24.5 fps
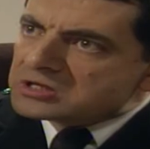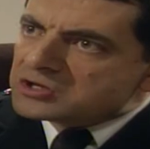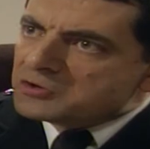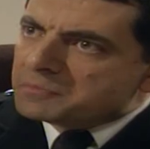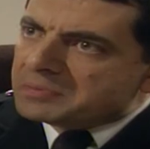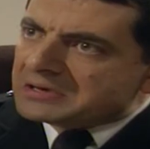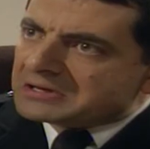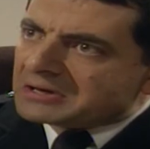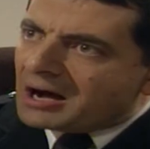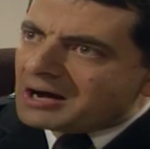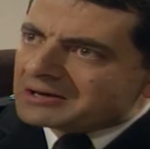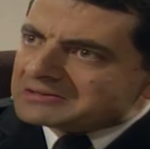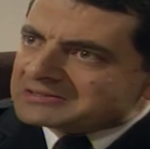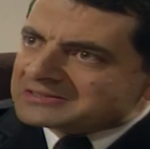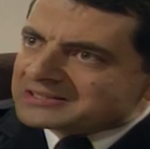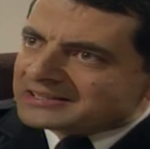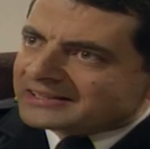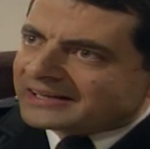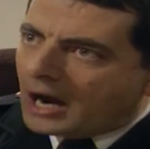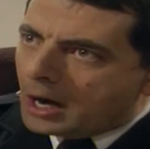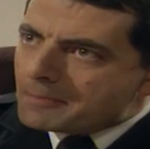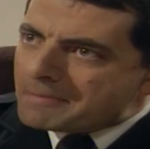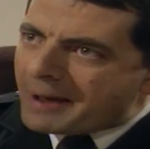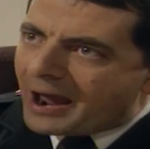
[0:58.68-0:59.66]
you've been asked to
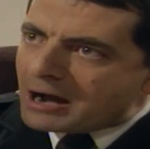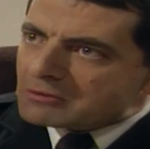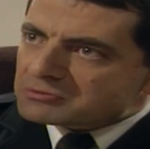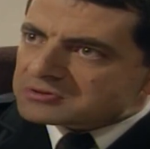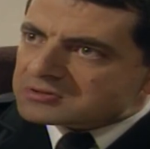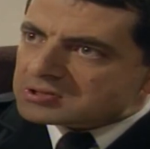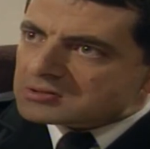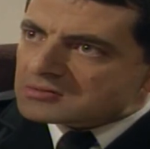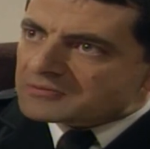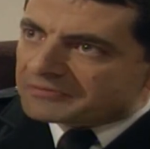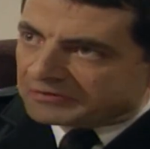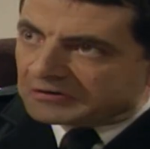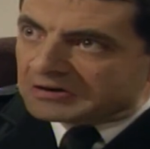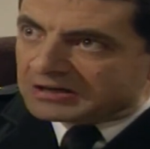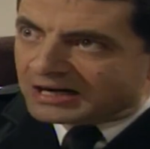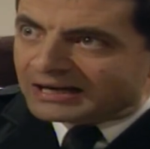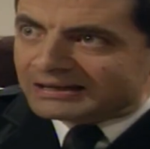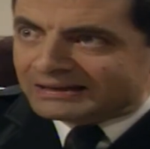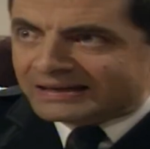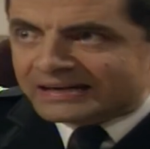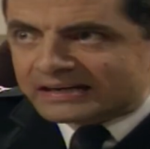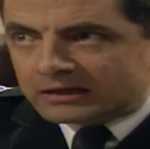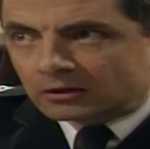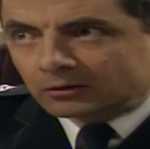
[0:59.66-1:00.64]
come out for an
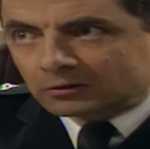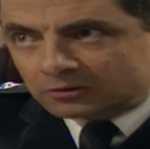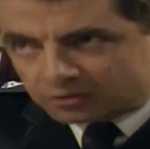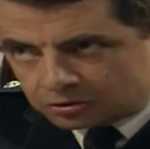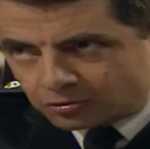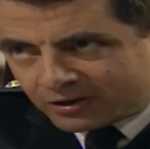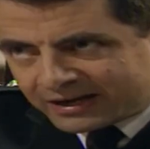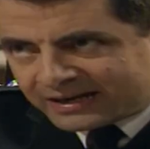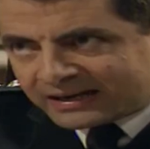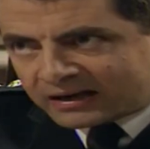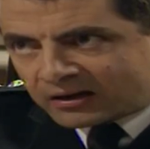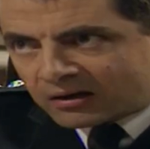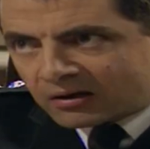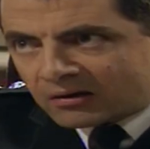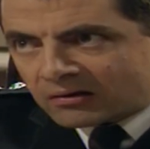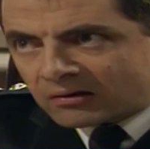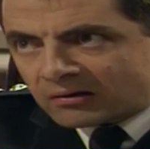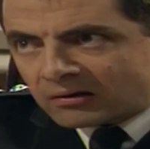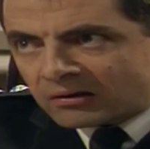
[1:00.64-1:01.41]
illegal drink?